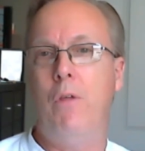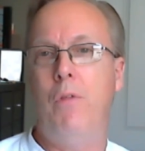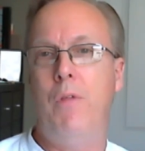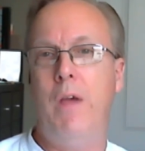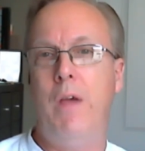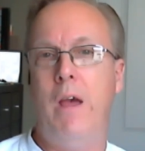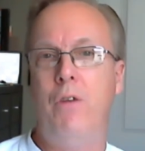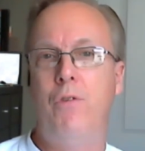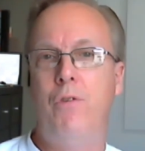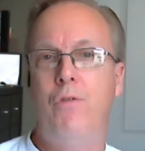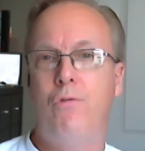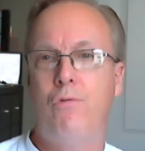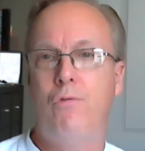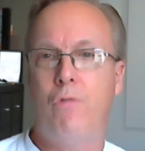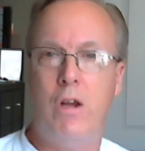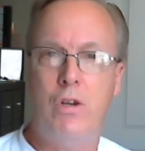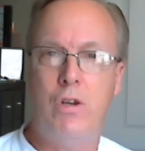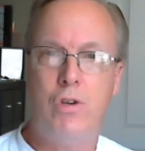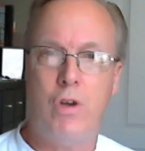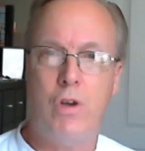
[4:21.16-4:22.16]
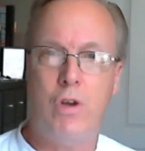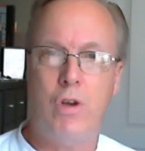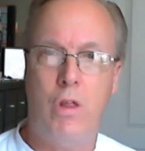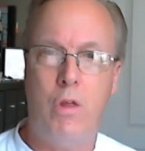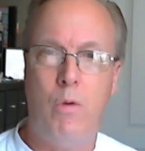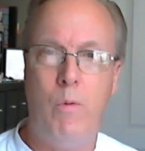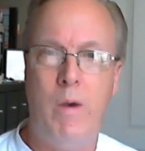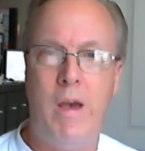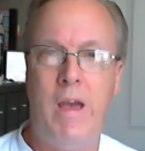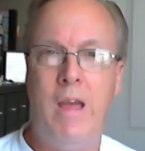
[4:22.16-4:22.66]
than trudge all
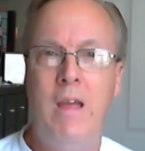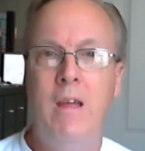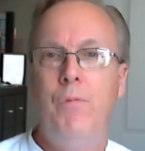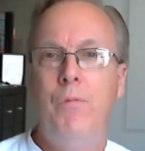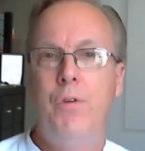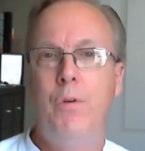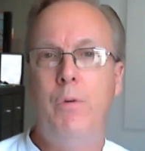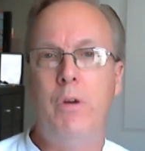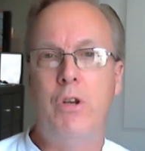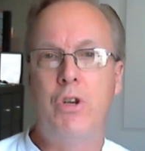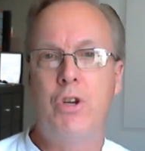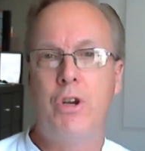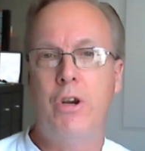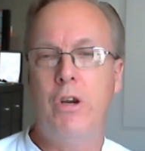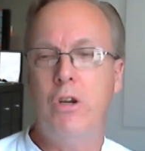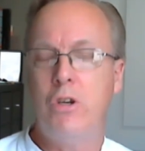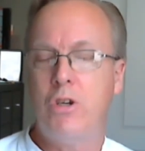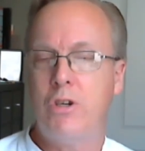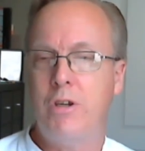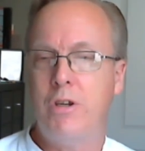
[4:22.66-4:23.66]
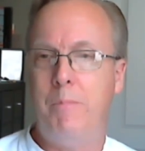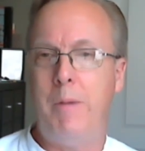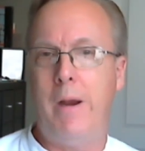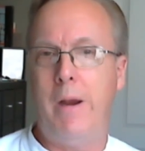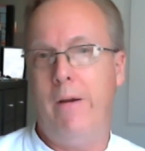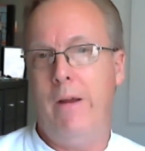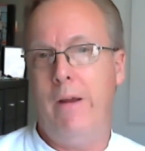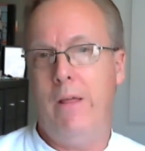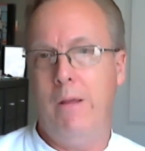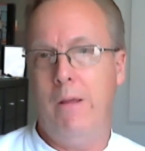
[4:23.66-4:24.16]
the way to a church to
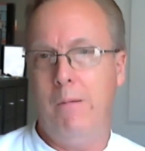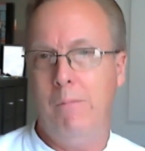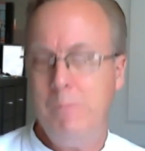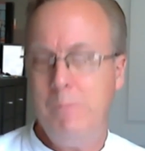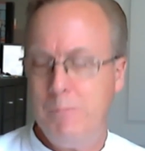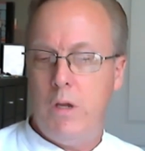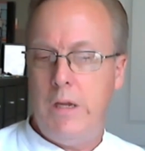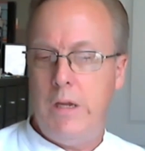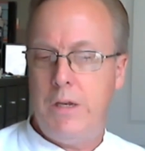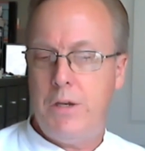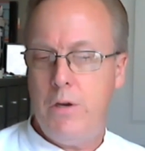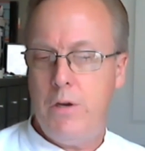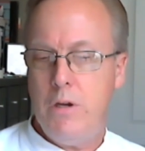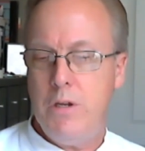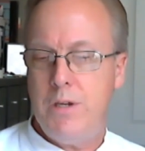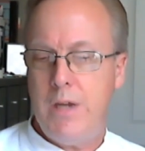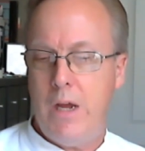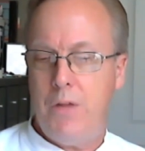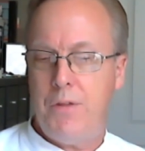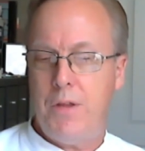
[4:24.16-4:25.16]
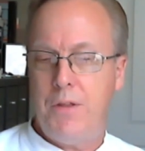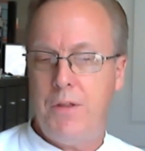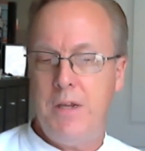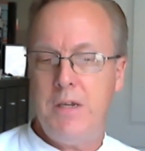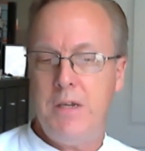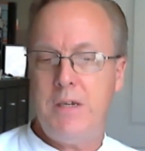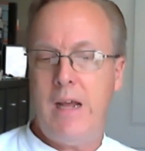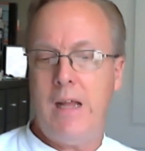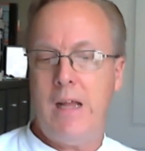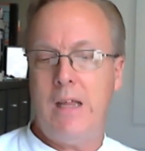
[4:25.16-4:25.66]
bury them. It turns out that
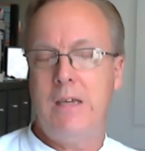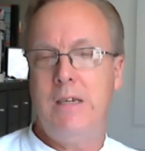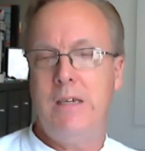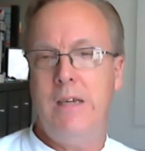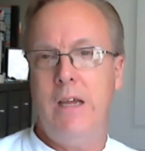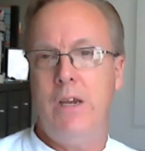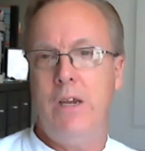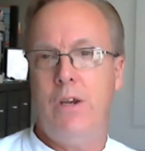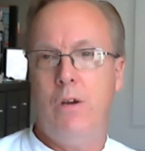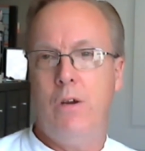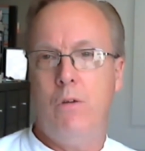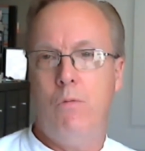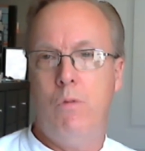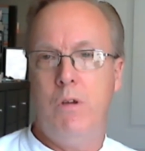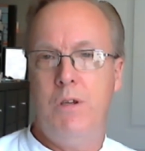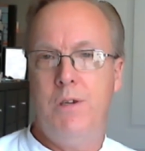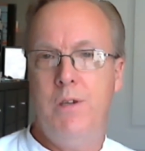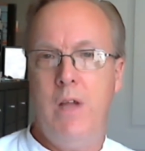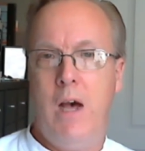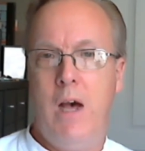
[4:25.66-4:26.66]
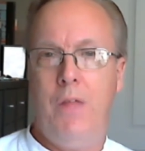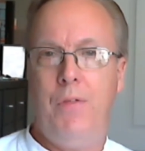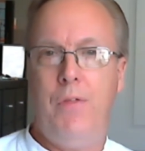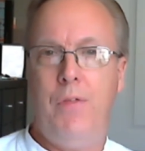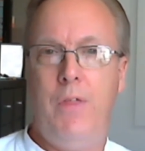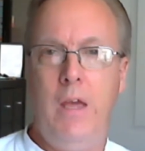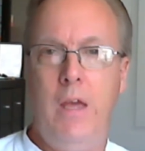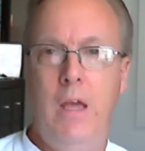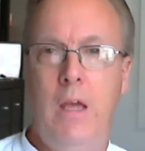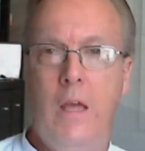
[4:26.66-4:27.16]
this Alexander was not
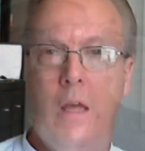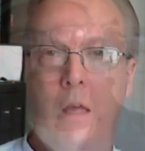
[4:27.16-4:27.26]
the...